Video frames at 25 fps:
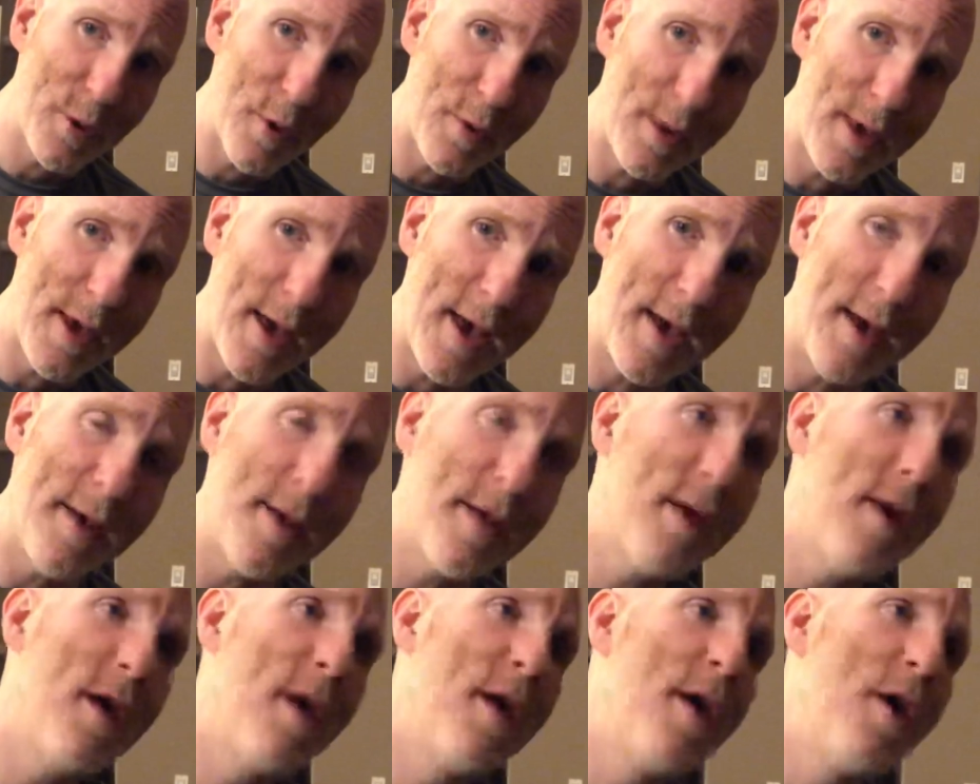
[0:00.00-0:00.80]

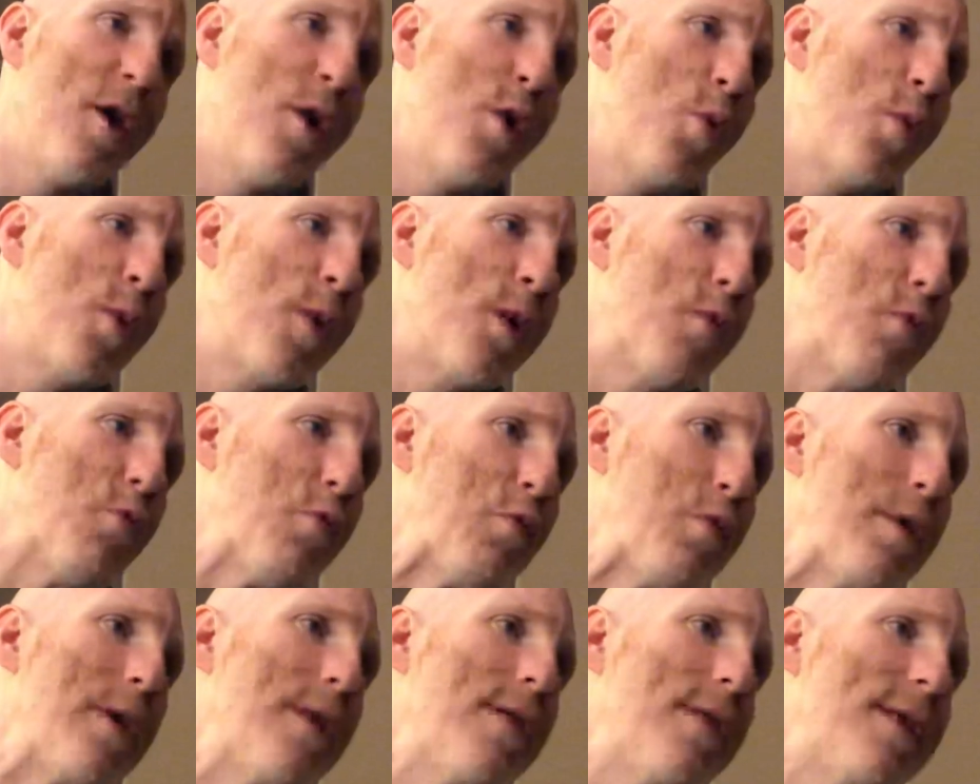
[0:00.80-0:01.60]
Okay? We
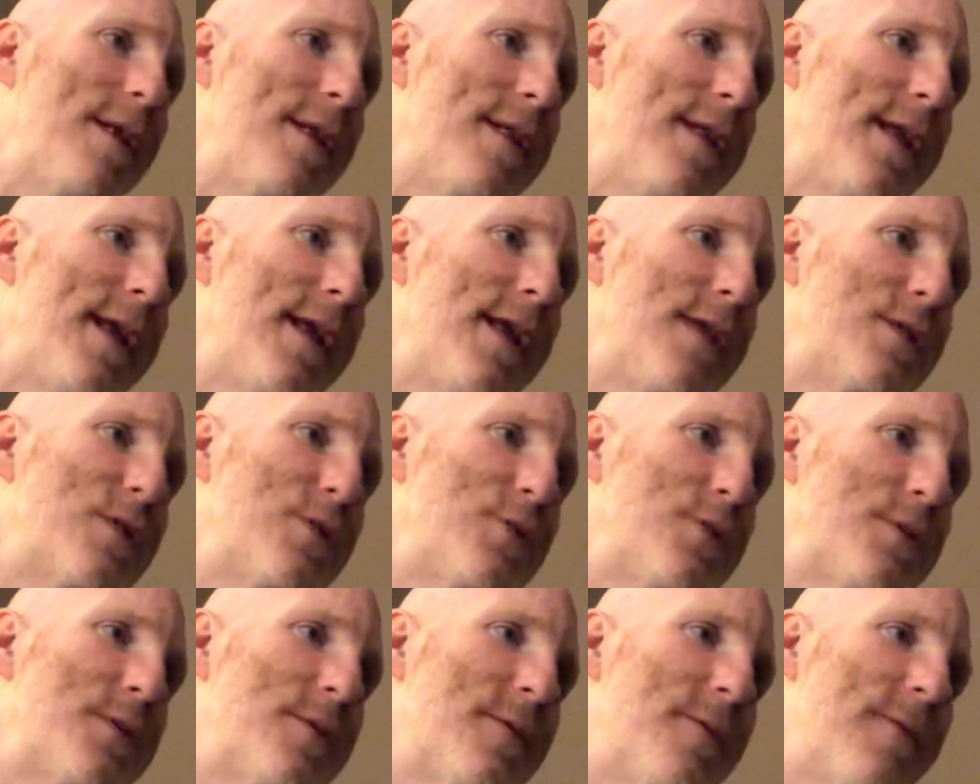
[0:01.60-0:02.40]
really need
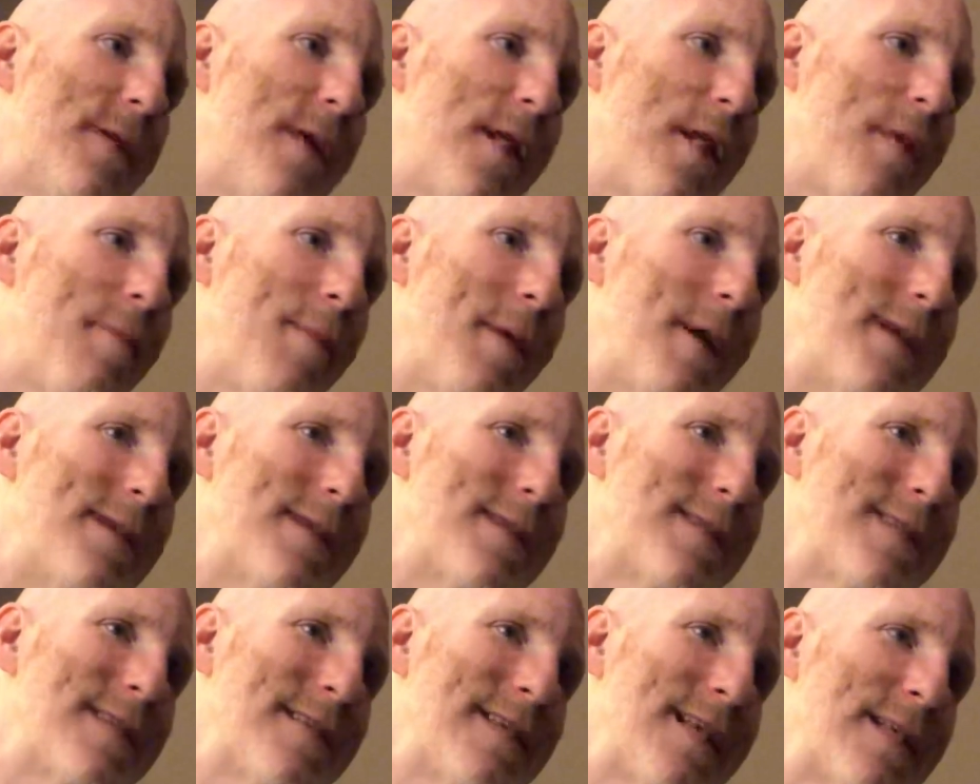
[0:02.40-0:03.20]
to develop a
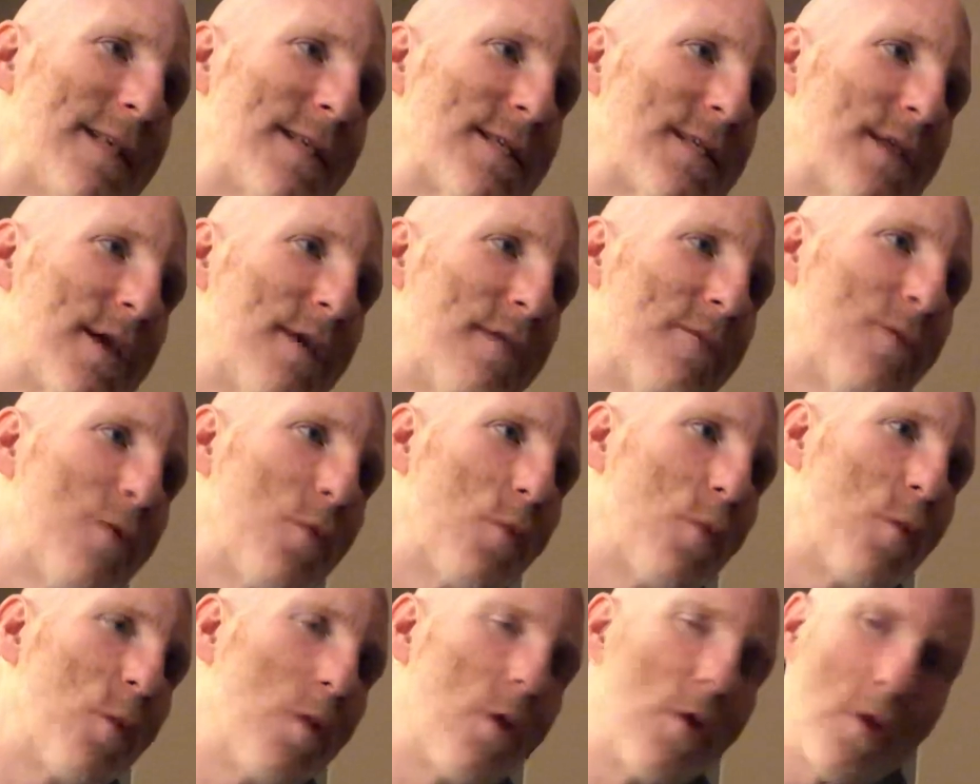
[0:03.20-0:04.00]
sense of the
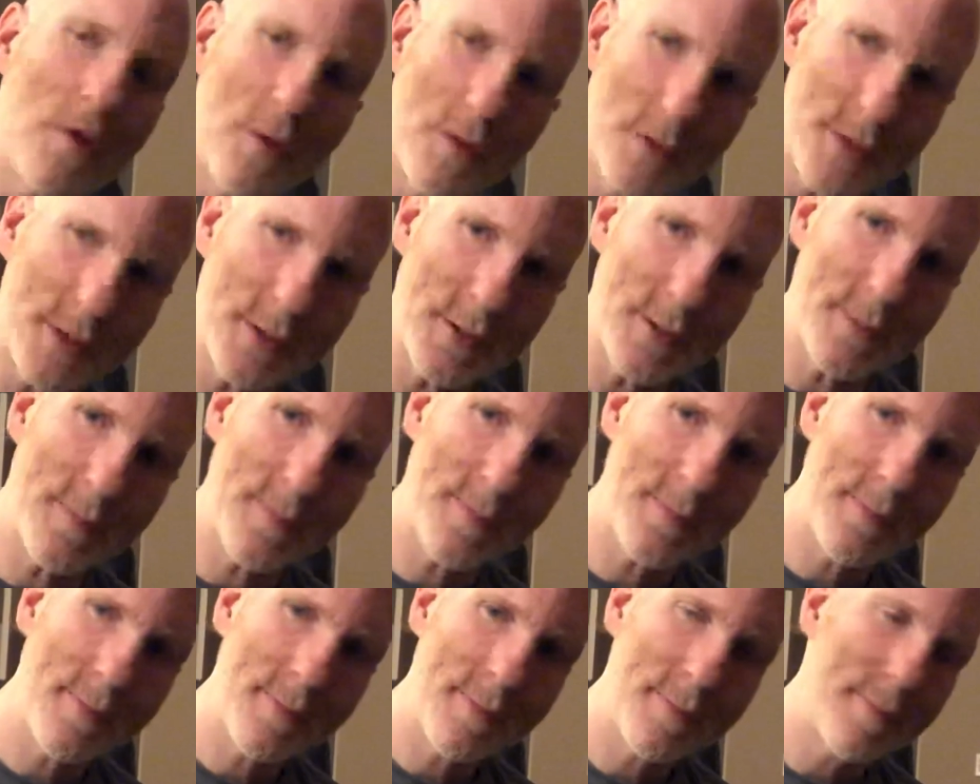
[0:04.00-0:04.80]
world
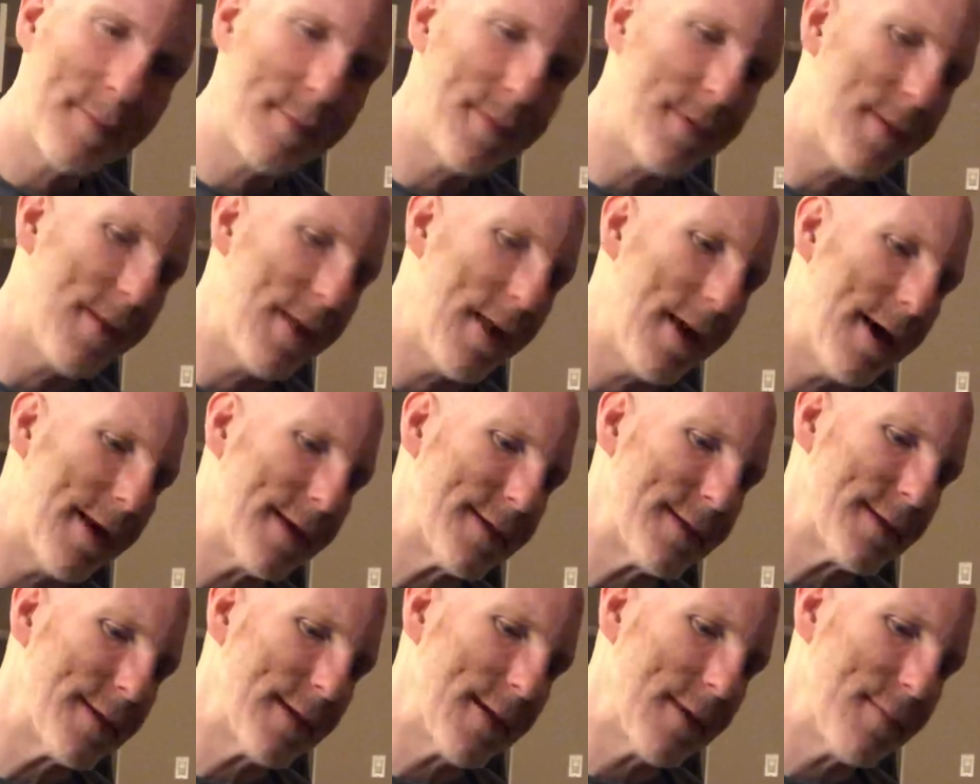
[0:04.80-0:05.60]

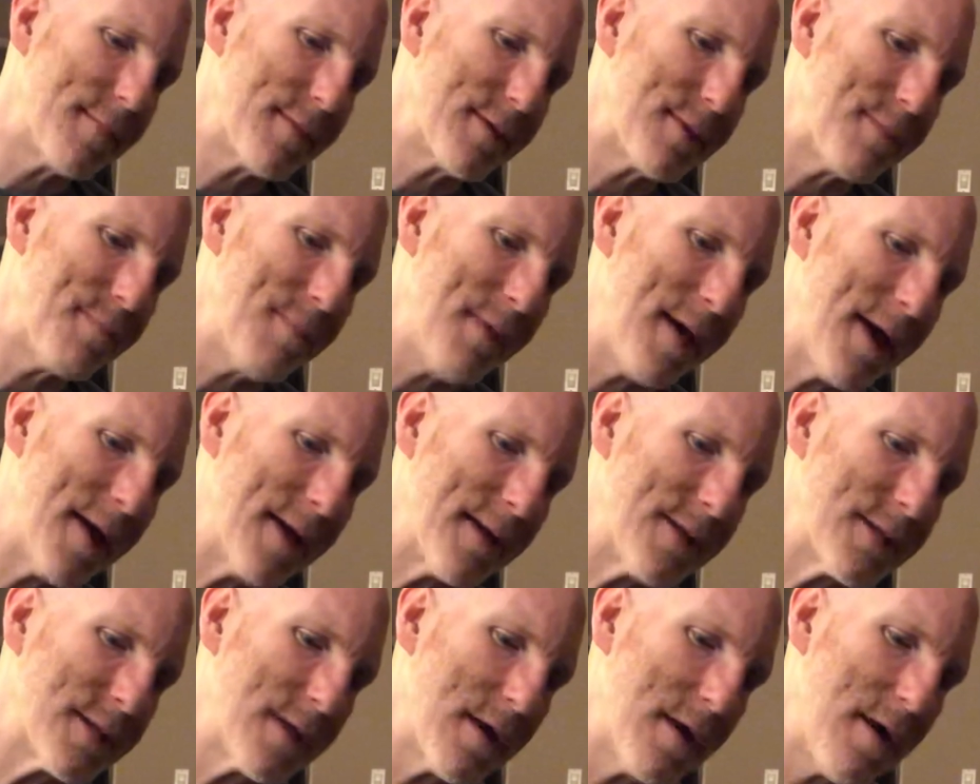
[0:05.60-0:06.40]
that
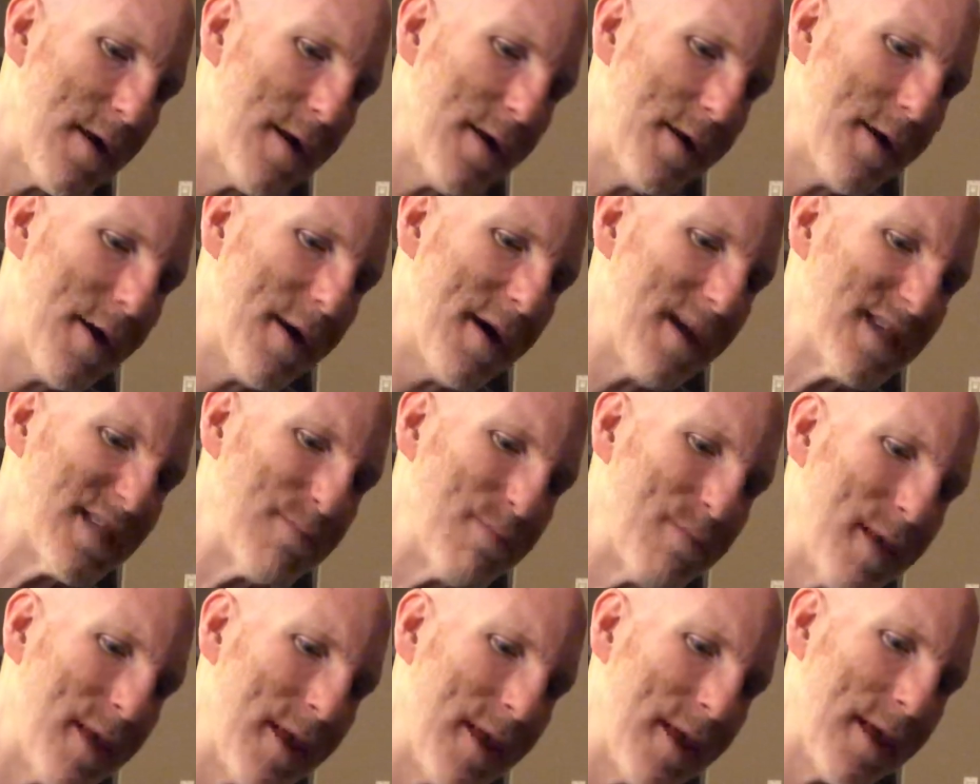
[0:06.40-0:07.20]
depends on
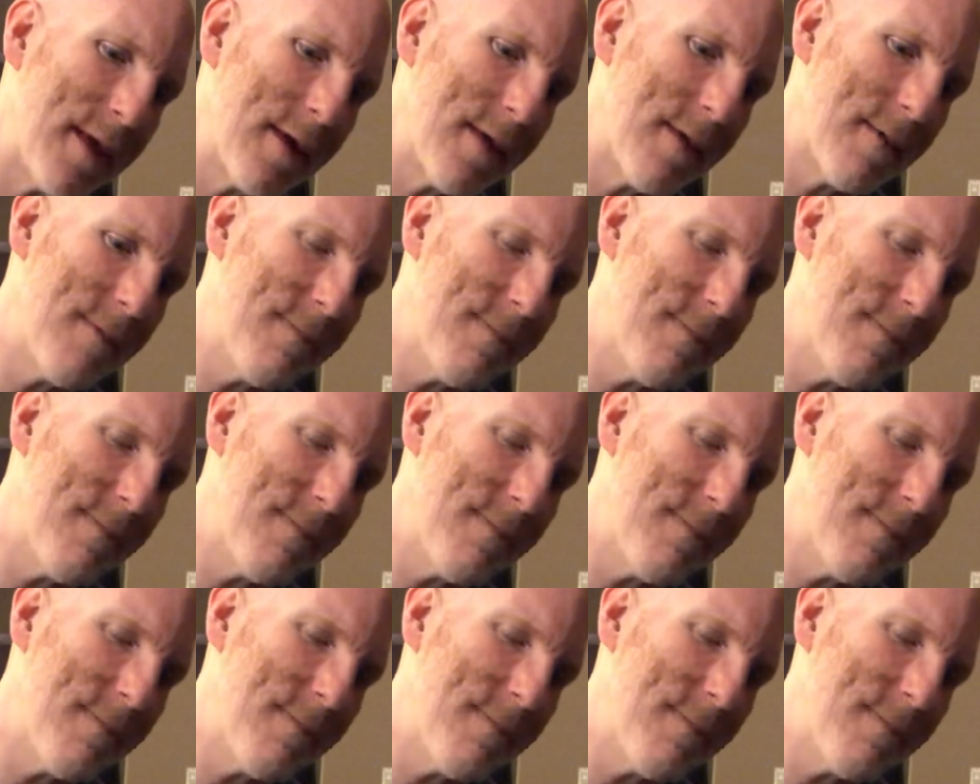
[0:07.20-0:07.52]
us being